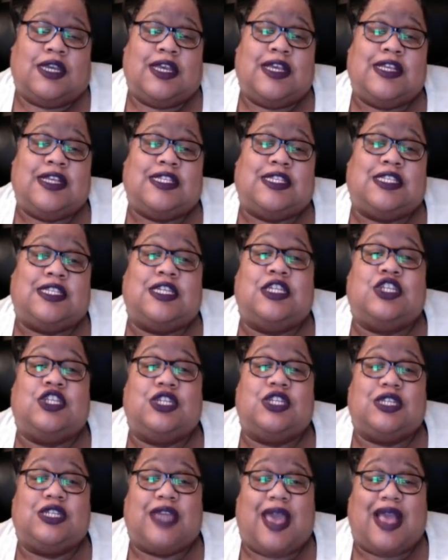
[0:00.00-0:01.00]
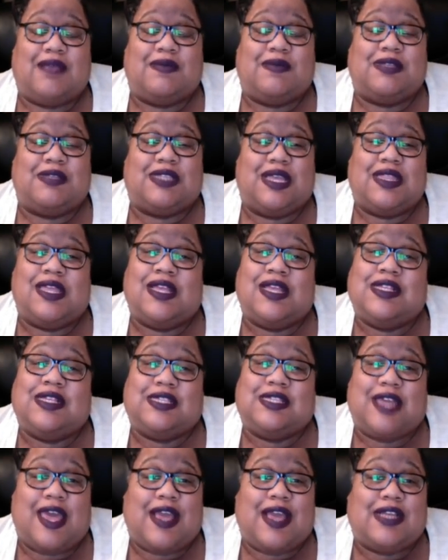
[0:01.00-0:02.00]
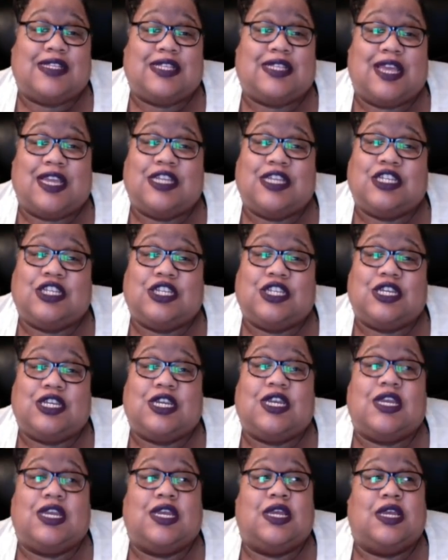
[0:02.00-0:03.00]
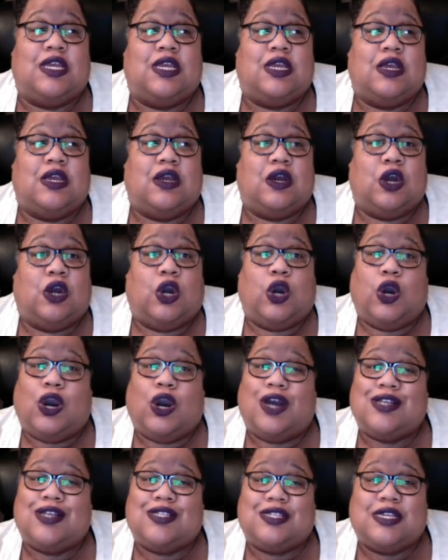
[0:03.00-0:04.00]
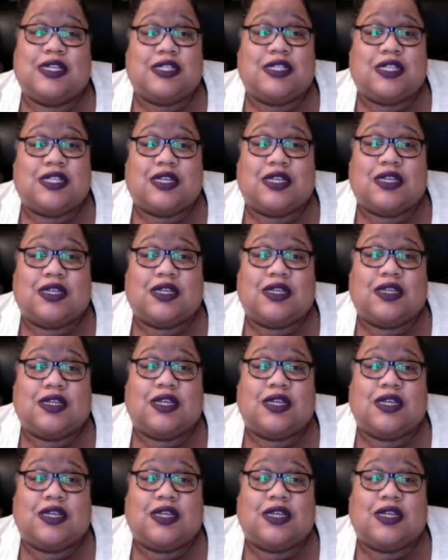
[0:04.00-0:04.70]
Syngin has been saying the exact same shit all season.